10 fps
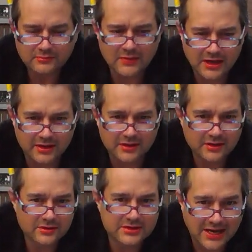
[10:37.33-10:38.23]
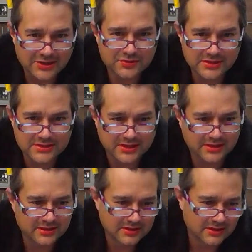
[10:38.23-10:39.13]
And Das
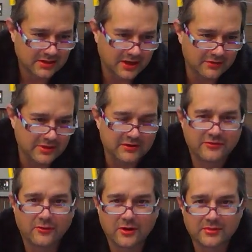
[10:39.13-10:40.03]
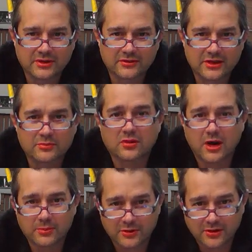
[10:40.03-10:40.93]
Riesling, I've been informed, is
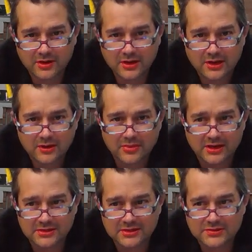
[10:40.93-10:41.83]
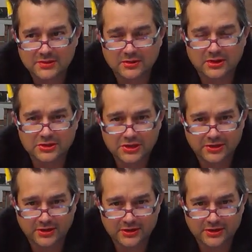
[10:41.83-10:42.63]
improper because it's the wrong gender.